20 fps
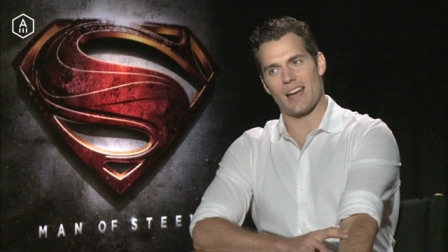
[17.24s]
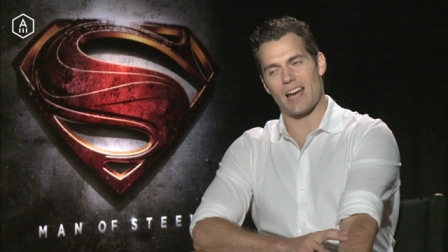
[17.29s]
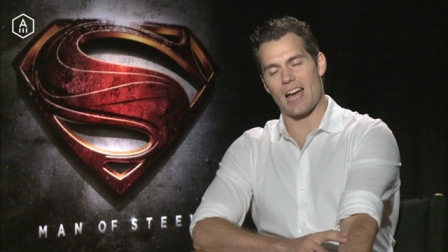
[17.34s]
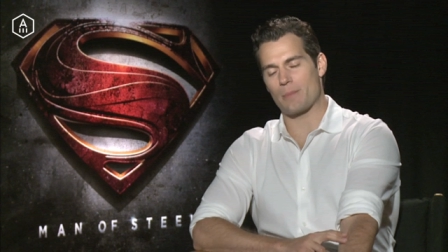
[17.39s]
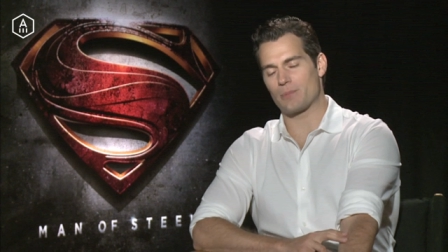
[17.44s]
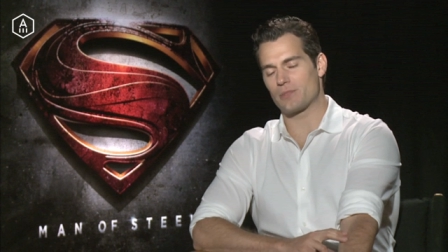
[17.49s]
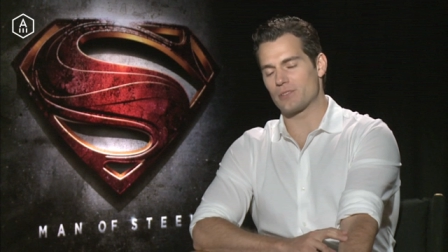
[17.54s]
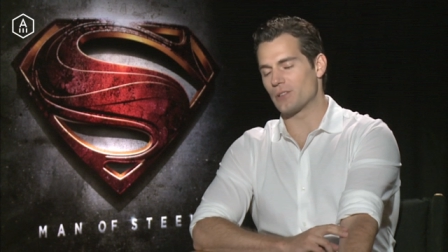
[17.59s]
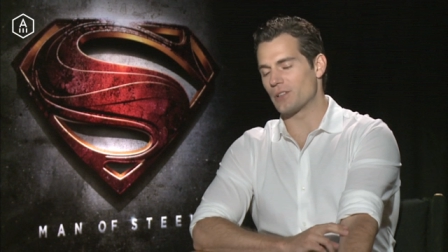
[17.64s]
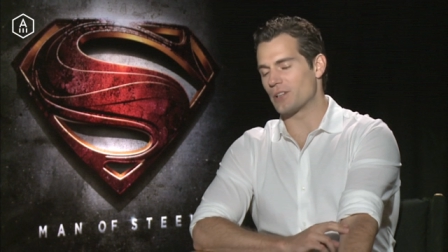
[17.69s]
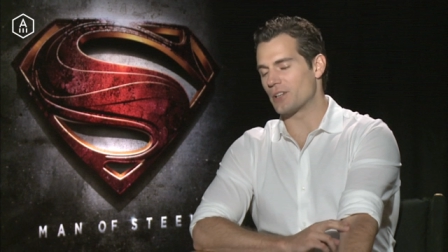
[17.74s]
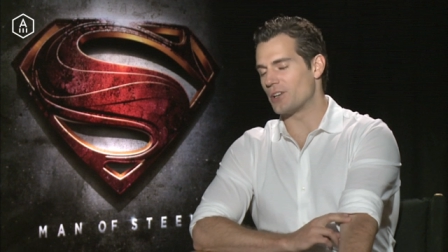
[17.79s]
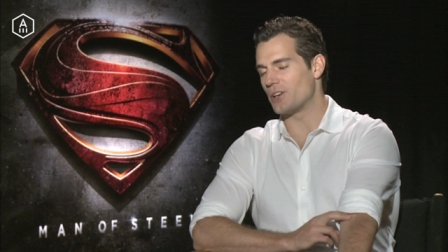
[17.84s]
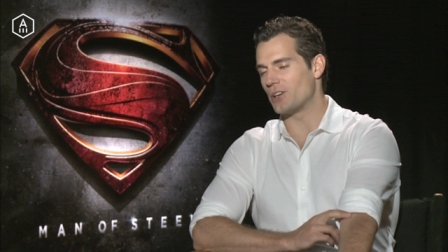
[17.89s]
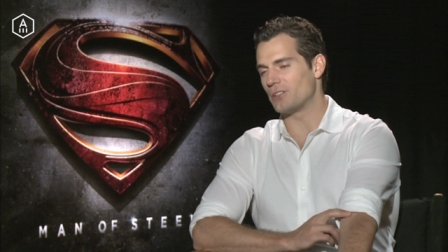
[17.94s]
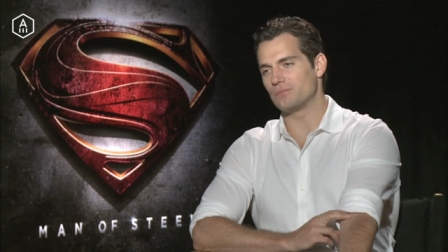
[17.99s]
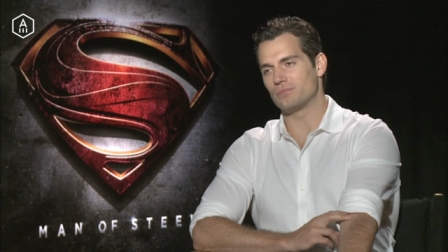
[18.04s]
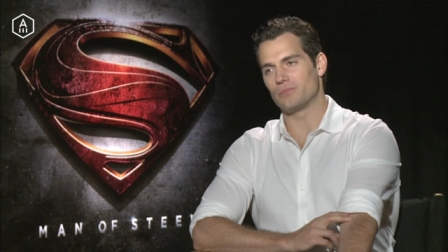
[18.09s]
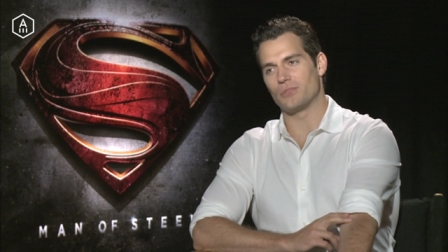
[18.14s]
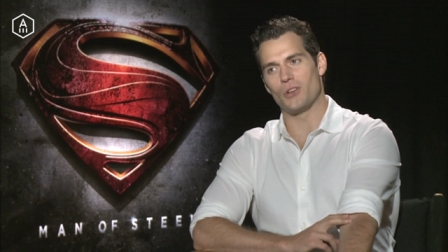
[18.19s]
Absolutely
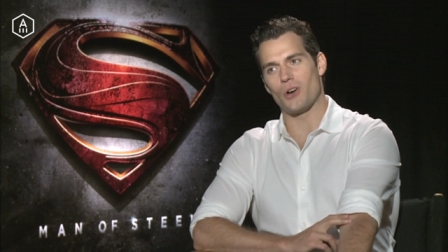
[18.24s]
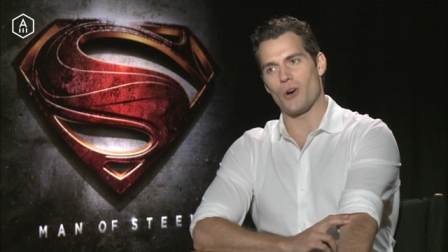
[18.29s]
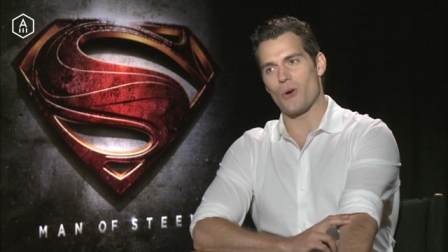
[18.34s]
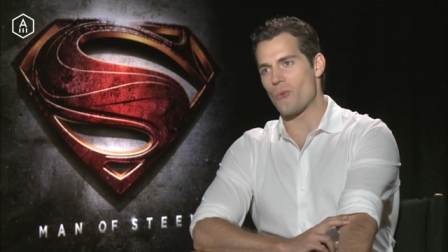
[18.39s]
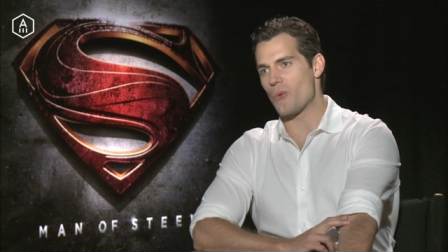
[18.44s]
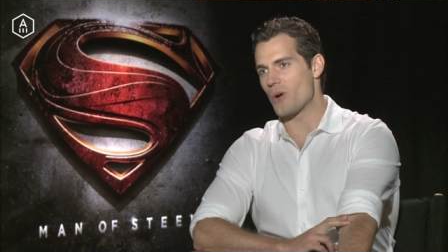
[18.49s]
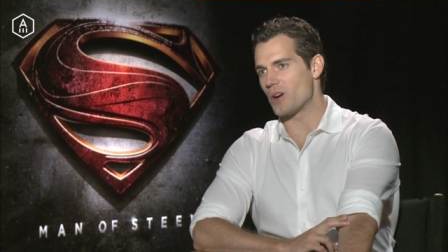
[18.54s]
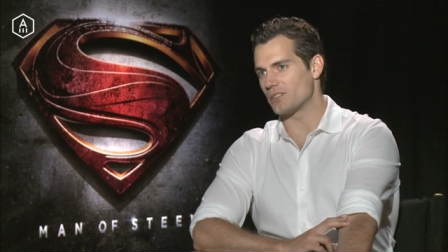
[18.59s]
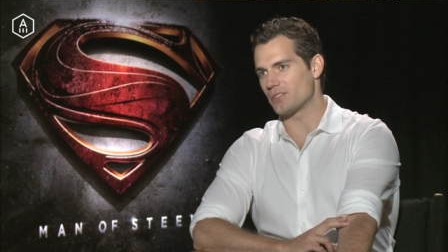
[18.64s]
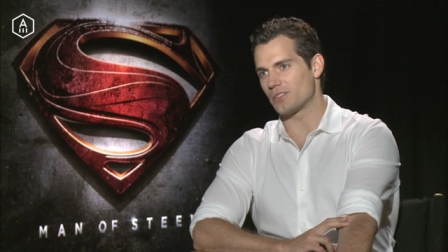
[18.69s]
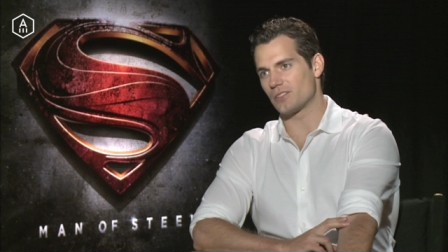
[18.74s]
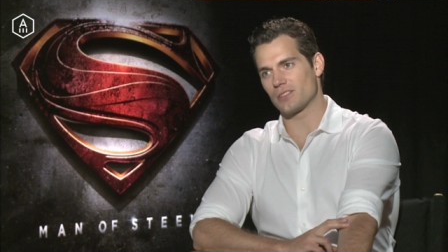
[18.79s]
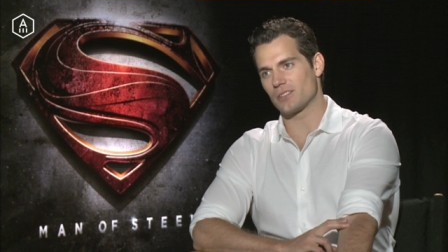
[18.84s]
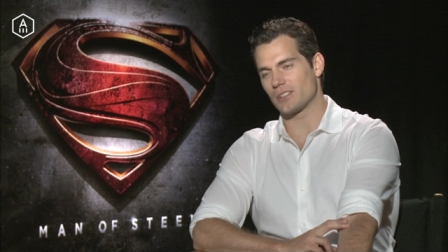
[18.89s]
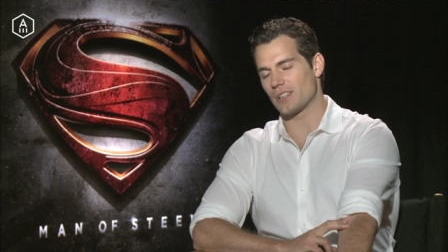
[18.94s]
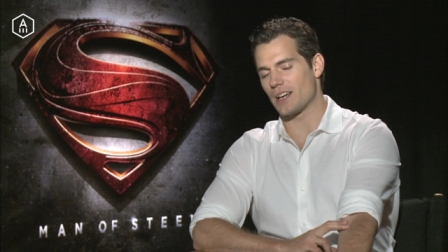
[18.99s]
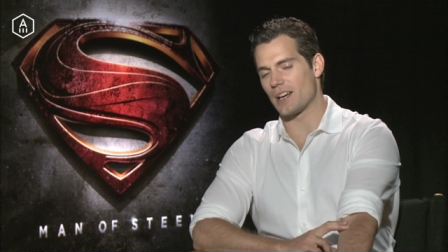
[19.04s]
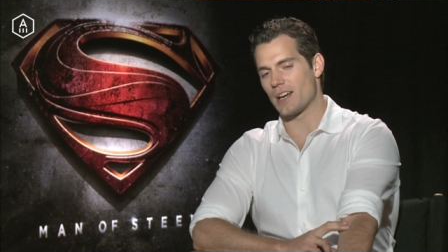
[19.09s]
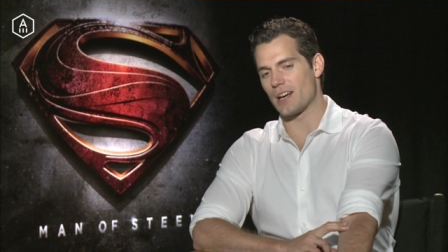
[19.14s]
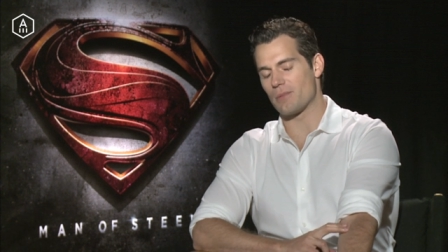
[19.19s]
not. Not once.
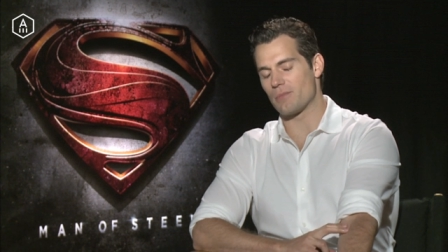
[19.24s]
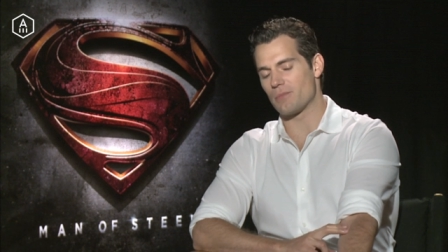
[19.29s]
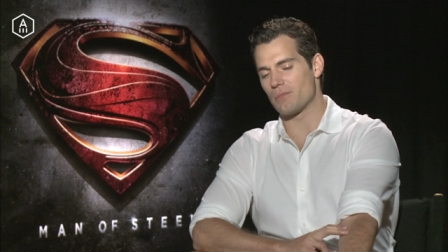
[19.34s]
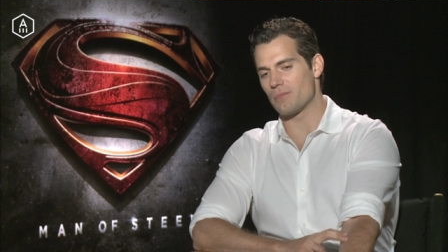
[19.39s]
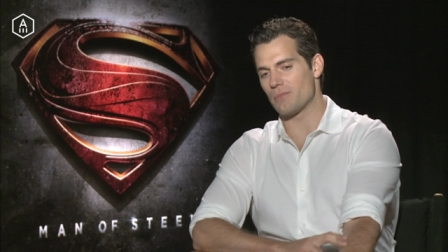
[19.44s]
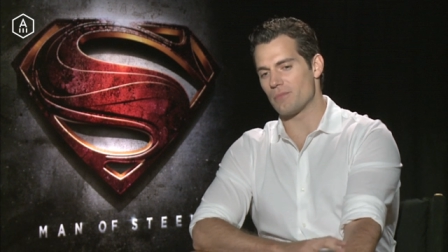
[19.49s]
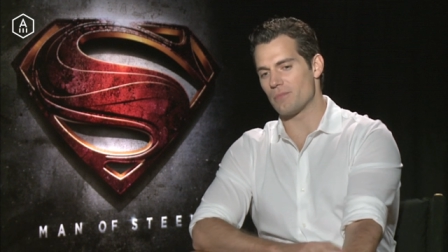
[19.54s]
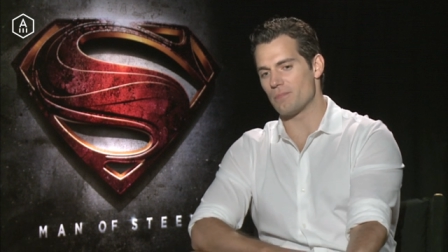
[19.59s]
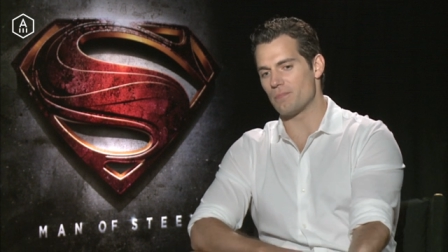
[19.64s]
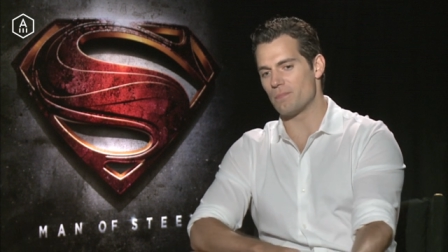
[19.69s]
Um,